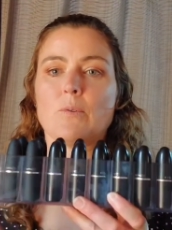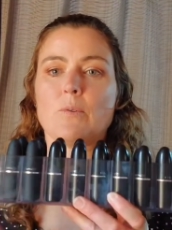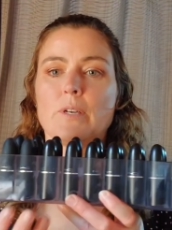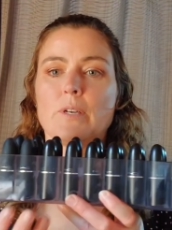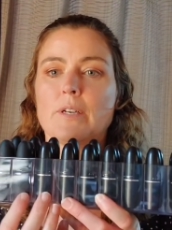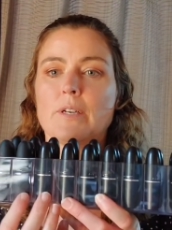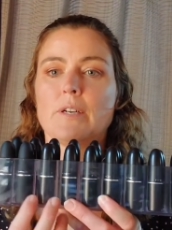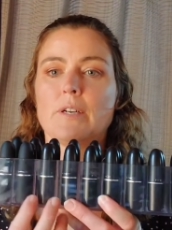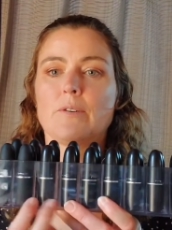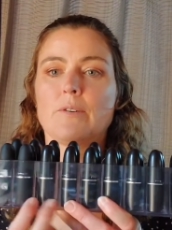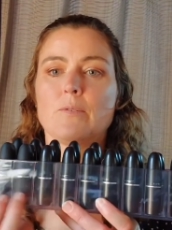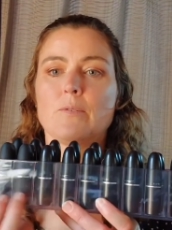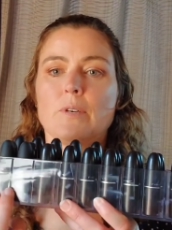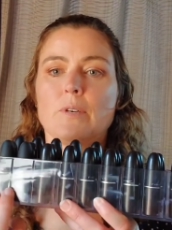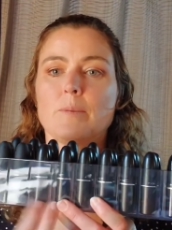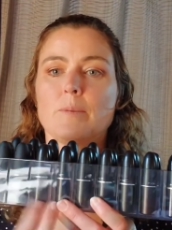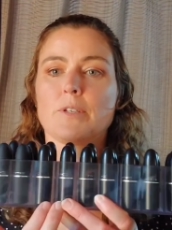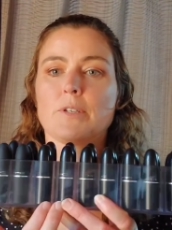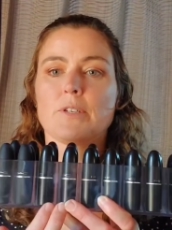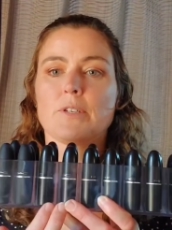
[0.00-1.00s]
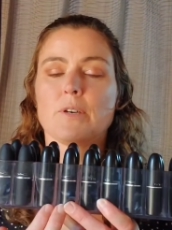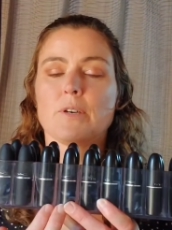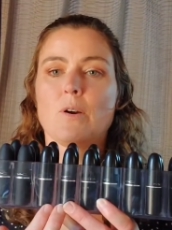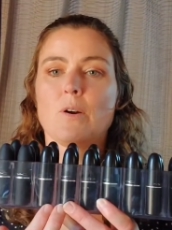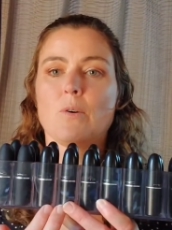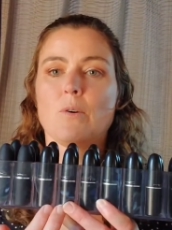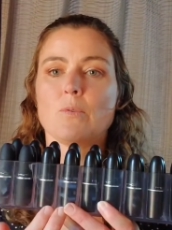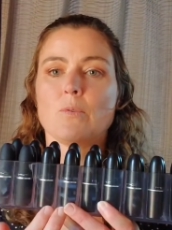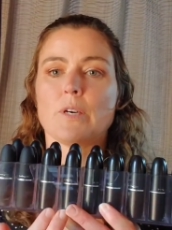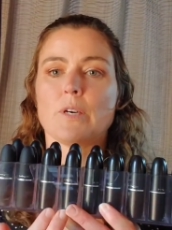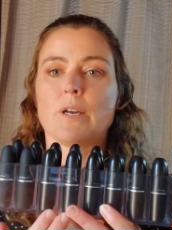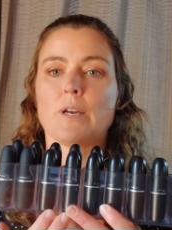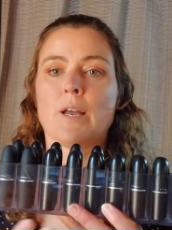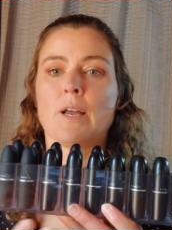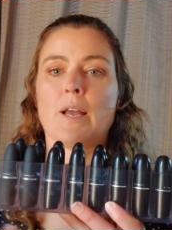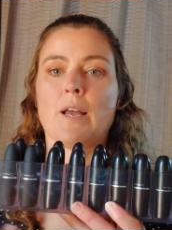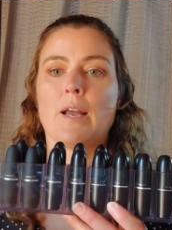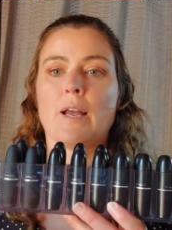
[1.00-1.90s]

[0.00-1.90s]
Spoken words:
all in a little lipstick holder.